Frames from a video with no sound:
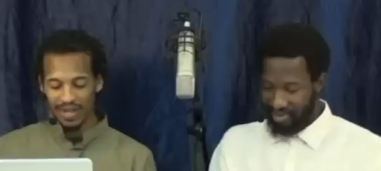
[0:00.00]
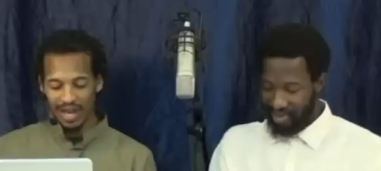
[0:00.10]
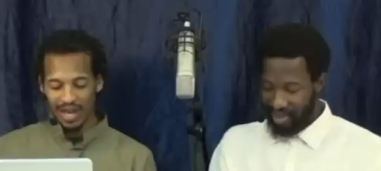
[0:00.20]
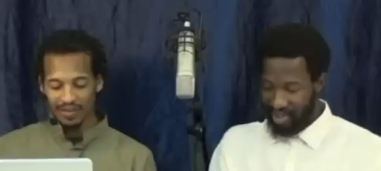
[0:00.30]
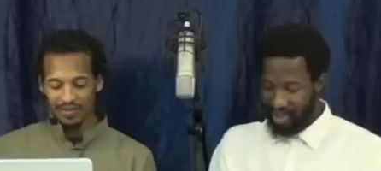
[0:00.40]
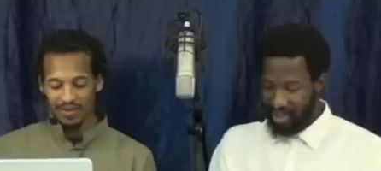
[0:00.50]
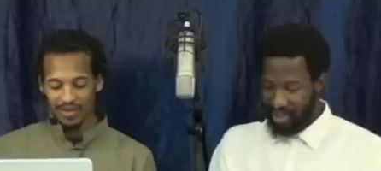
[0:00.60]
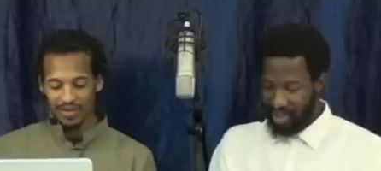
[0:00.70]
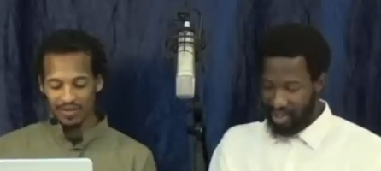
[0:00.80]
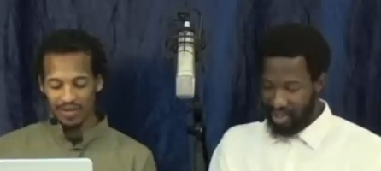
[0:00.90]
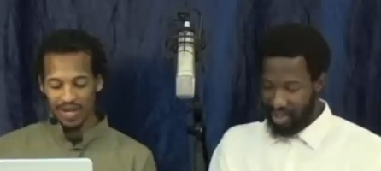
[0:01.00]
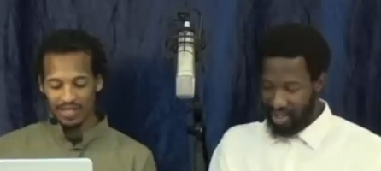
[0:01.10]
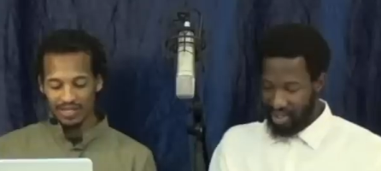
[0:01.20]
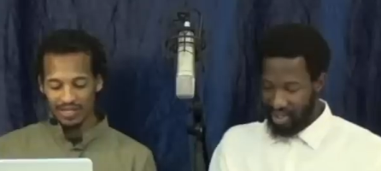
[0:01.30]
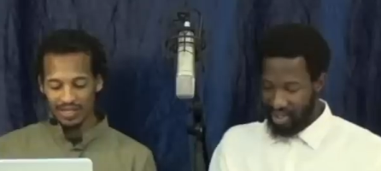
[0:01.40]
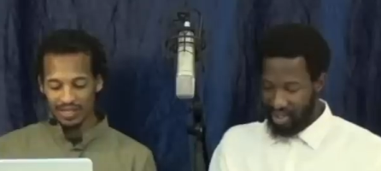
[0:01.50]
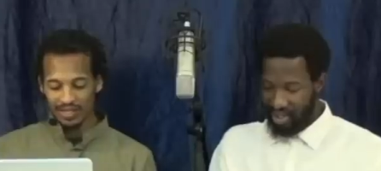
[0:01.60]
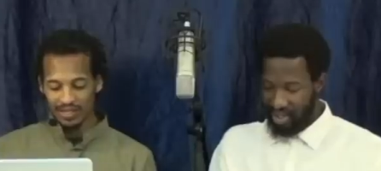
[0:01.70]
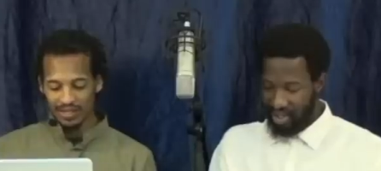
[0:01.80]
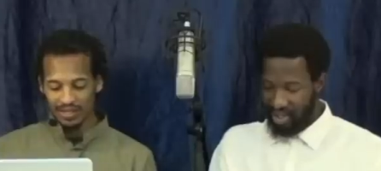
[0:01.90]
Speaker 1: idle curiosity,
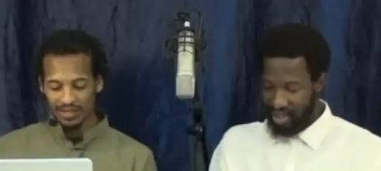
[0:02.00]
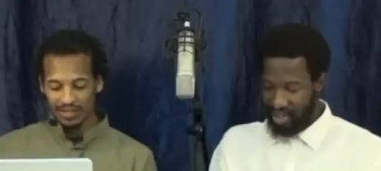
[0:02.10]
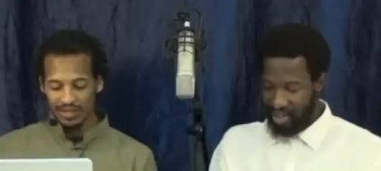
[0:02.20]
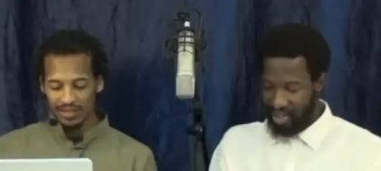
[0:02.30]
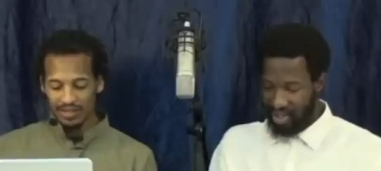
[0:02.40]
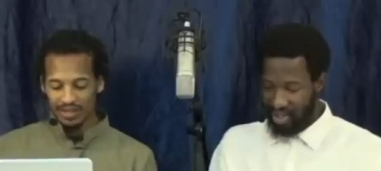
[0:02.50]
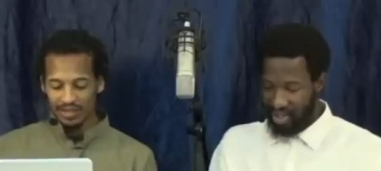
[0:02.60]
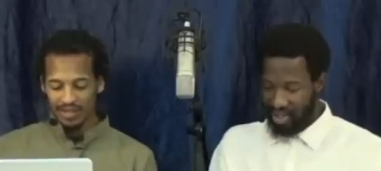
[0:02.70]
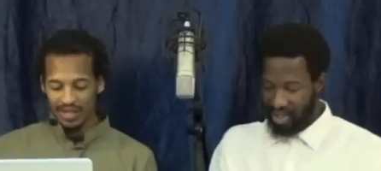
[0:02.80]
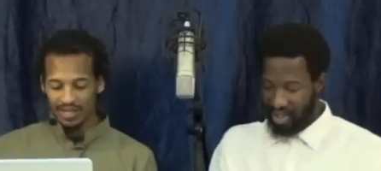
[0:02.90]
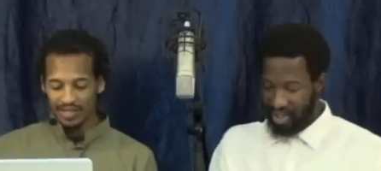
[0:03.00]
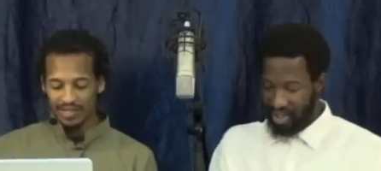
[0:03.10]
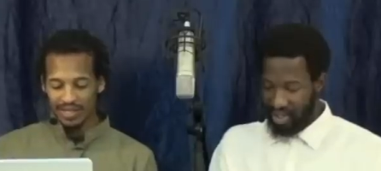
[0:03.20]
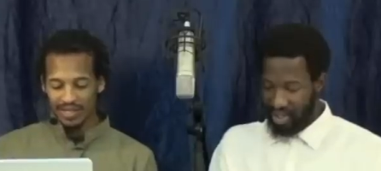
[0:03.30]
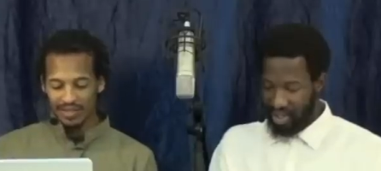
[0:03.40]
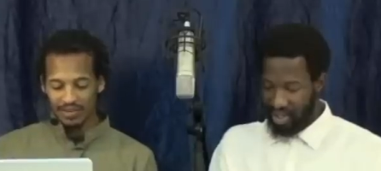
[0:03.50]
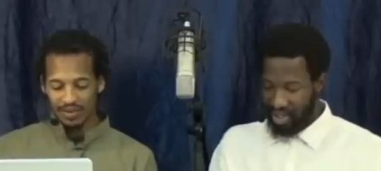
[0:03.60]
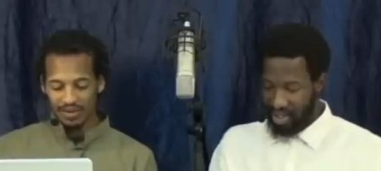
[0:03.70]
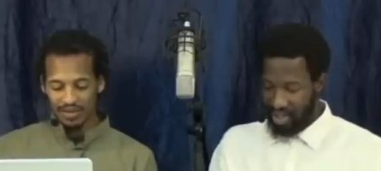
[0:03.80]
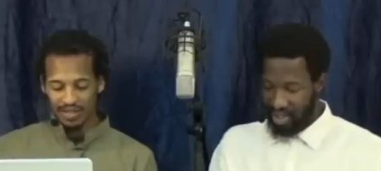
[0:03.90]
then shalt thou know all
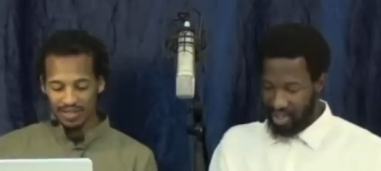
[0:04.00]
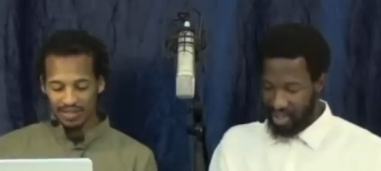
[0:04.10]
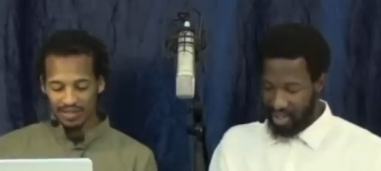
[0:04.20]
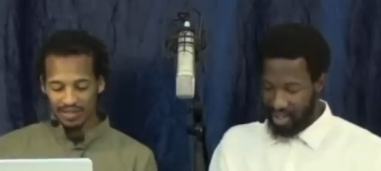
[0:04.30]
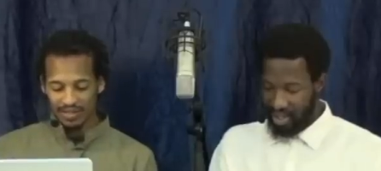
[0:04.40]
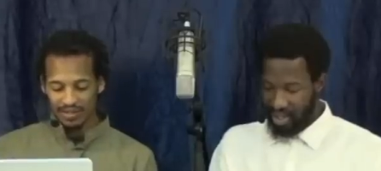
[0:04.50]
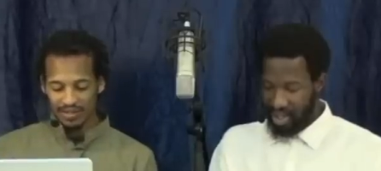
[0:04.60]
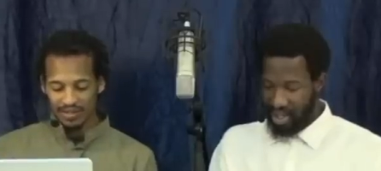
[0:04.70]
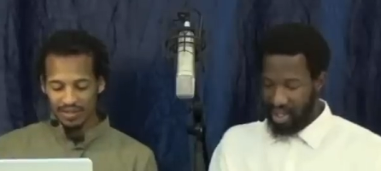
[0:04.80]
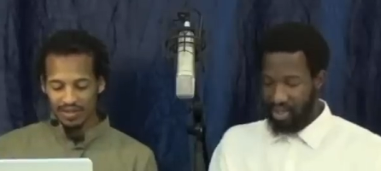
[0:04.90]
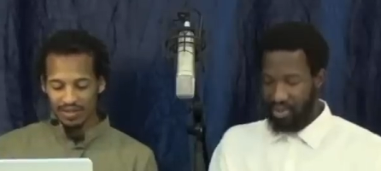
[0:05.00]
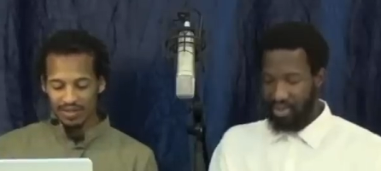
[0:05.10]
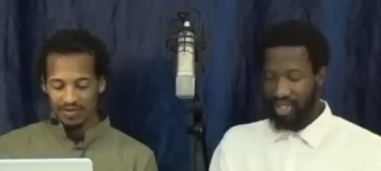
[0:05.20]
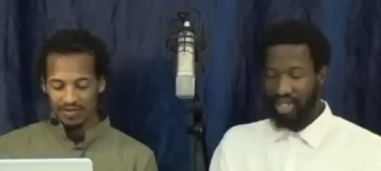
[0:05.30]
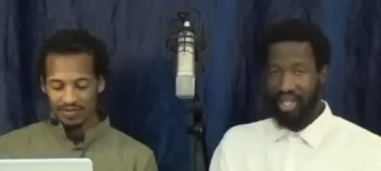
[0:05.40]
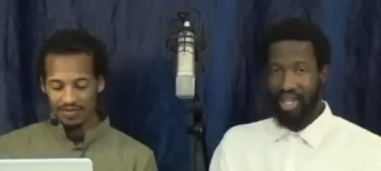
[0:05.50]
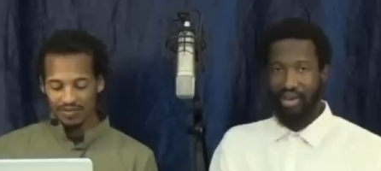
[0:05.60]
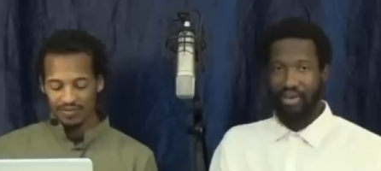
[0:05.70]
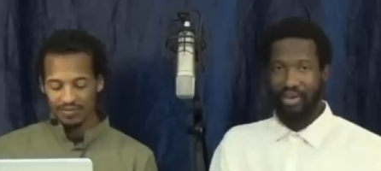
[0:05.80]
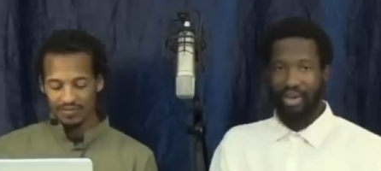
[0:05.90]
things.
Speaker 2: So we see
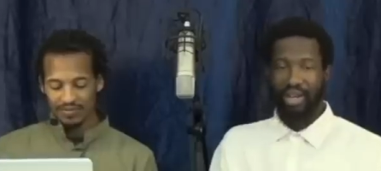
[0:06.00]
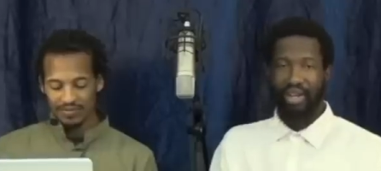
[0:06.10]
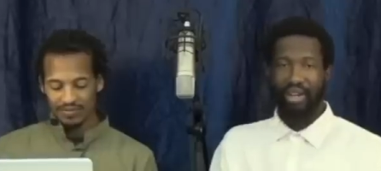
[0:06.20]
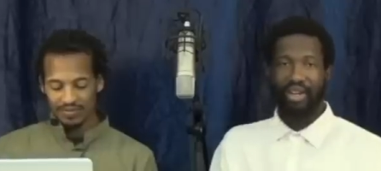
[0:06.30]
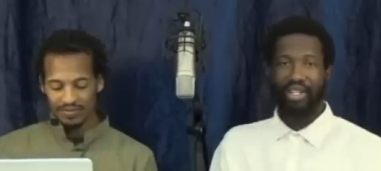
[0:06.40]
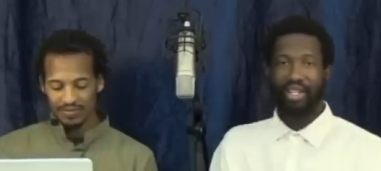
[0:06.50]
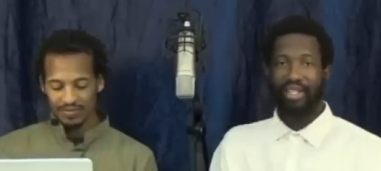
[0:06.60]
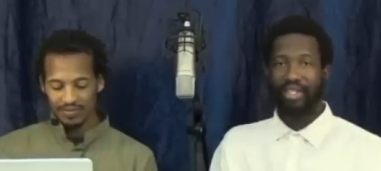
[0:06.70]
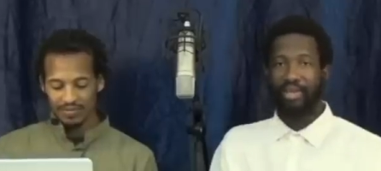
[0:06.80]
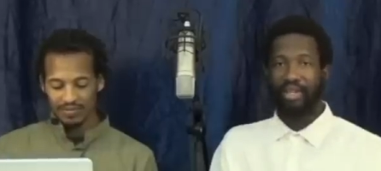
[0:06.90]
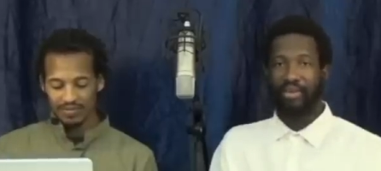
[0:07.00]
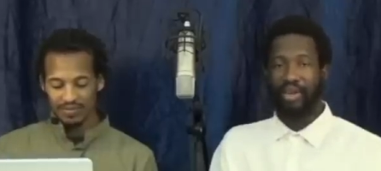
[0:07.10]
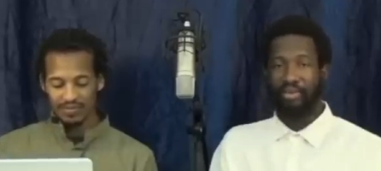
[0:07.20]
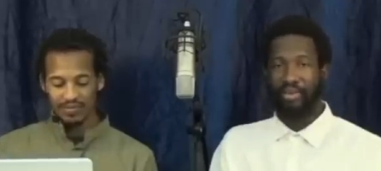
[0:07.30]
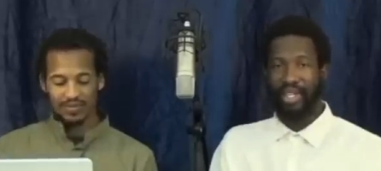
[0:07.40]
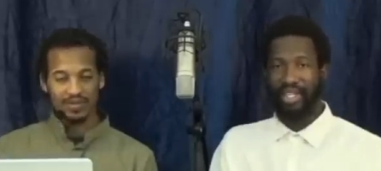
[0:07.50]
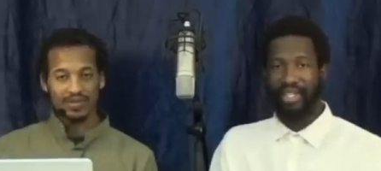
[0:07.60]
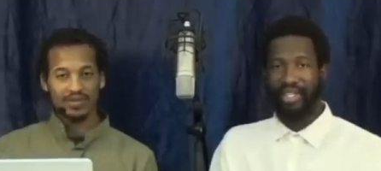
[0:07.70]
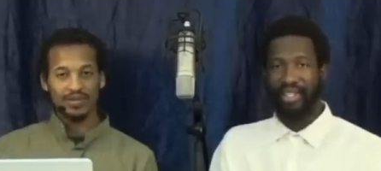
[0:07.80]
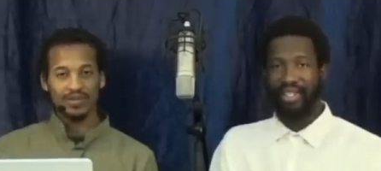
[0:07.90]
how our heart has to be in the right place.
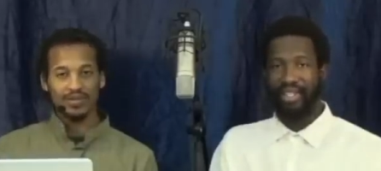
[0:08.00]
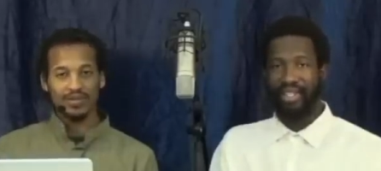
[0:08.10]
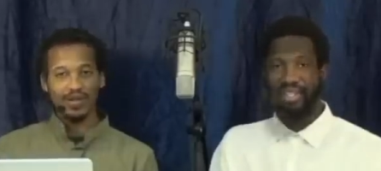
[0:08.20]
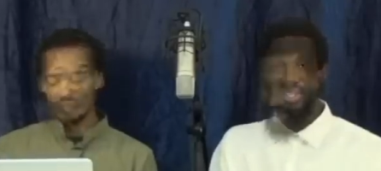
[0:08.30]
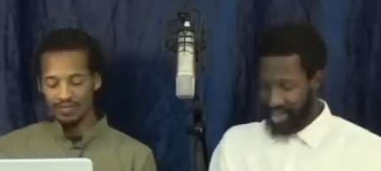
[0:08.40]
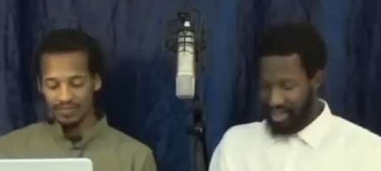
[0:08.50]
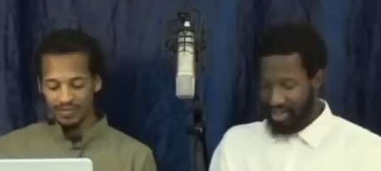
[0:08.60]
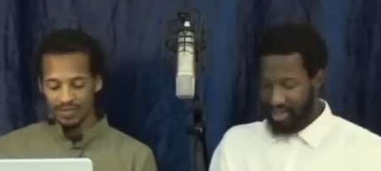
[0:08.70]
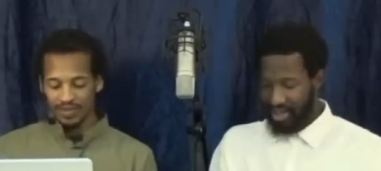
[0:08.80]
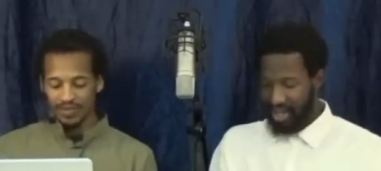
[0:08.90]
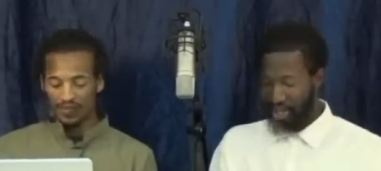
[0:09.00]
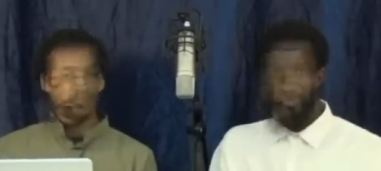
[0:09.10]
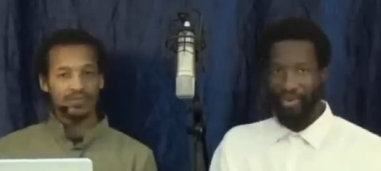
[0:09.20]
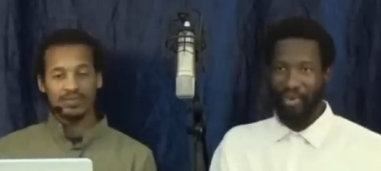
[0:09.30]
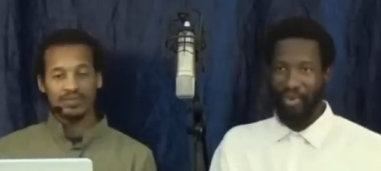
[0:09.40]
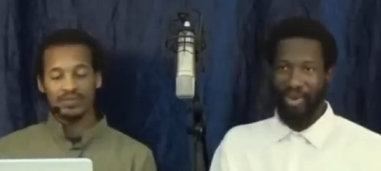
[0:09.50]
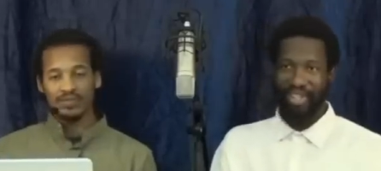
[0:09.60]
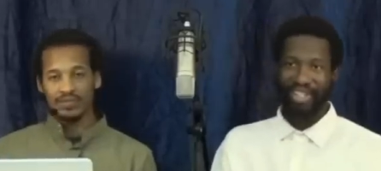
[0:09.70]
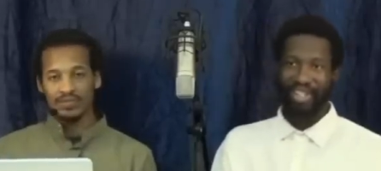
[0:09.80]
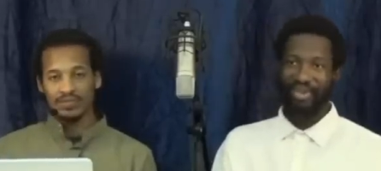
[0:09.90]
Speaker 1: Right.
Speaker 2: Can't just want to
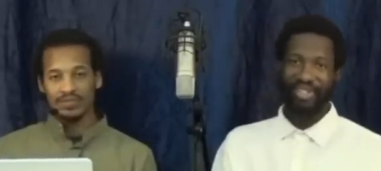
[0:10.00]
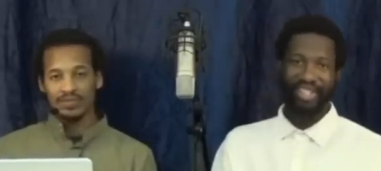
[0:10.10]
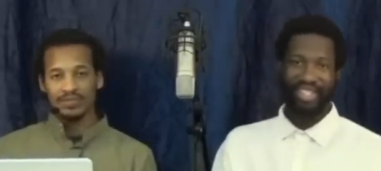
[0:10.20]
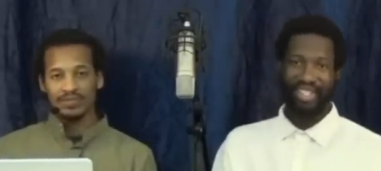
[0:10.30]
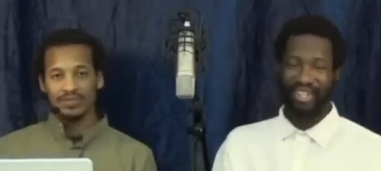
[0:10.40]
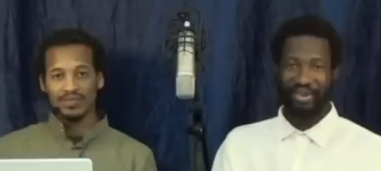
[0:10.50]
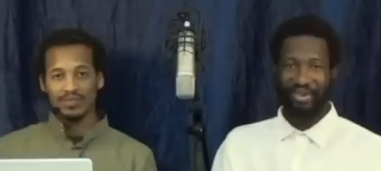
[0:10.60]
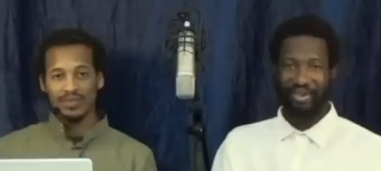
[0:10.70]
know just to know.